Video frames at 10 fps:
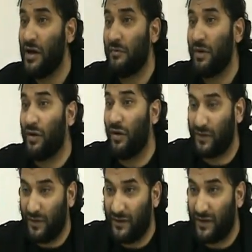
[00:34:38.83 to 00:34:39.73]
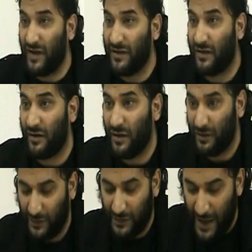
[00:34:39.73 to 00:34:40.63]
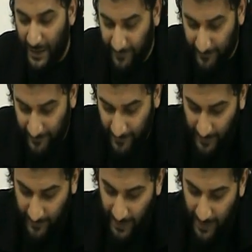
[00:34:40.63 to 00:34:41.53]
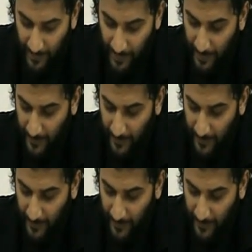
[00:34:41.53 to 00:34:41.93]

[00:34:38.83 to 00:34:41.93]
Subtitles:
because of the thunder, the light. Okay?